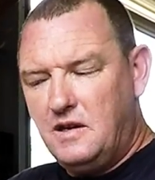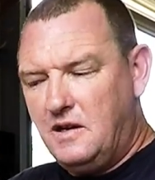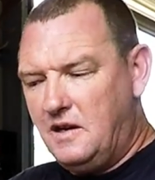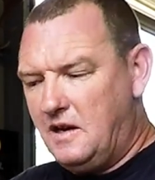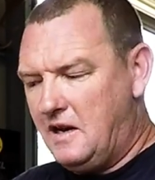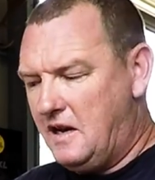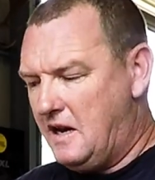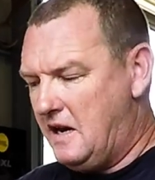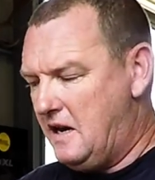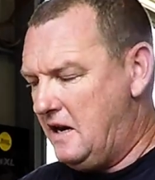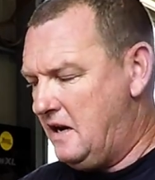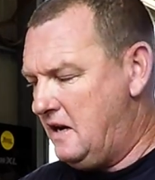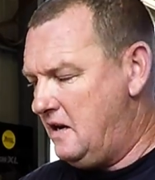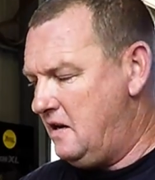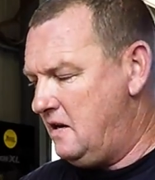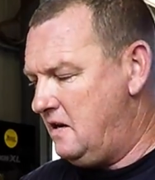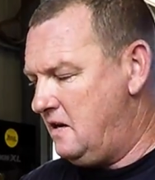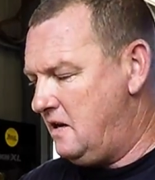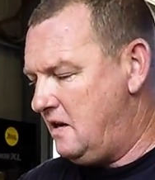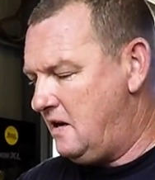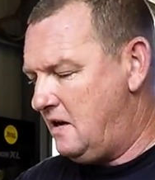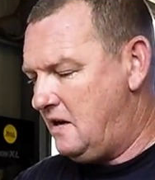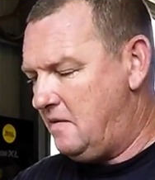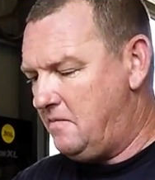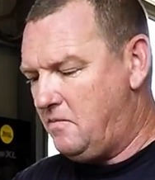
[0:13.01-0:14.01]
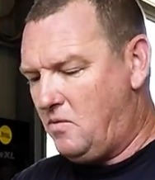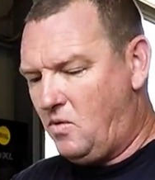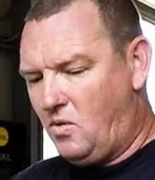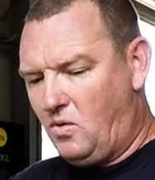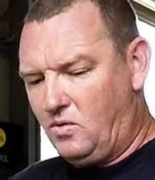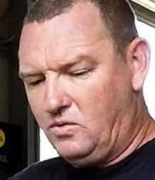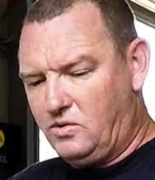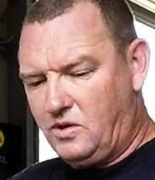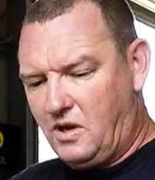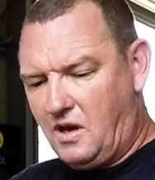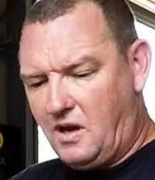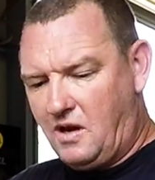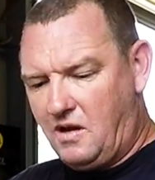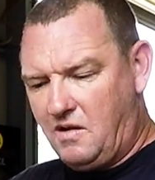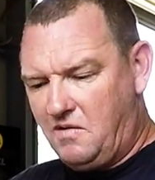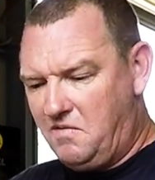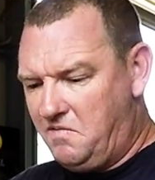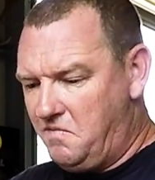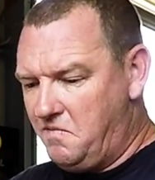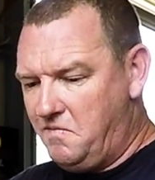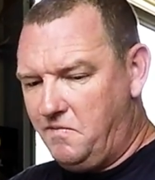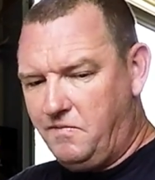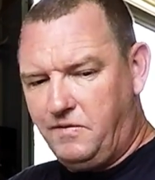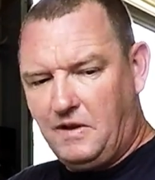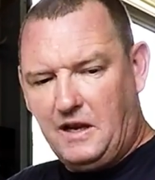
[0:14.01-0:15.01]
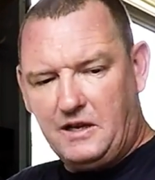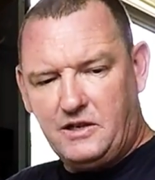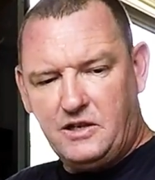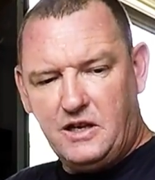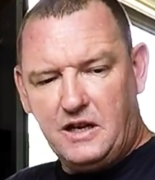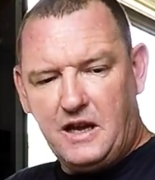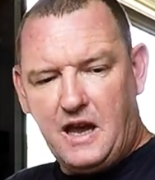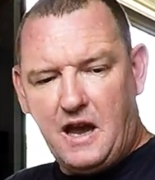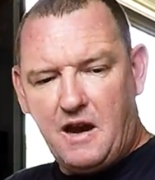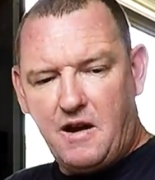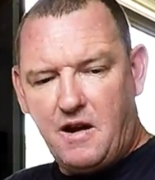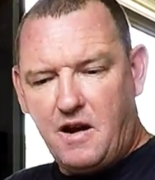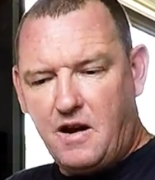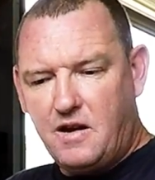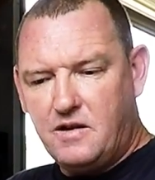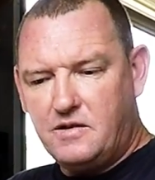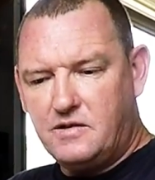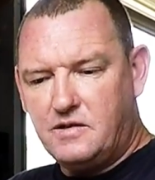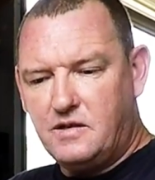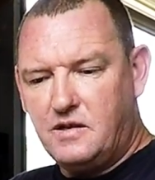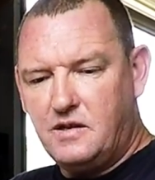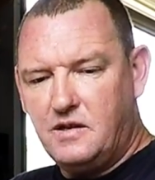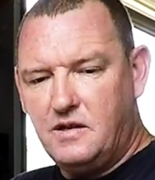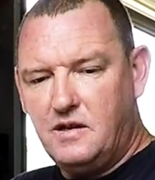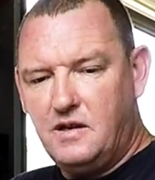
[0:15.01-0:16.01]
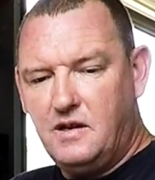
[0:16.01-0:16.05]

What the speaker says: and also fletching arrows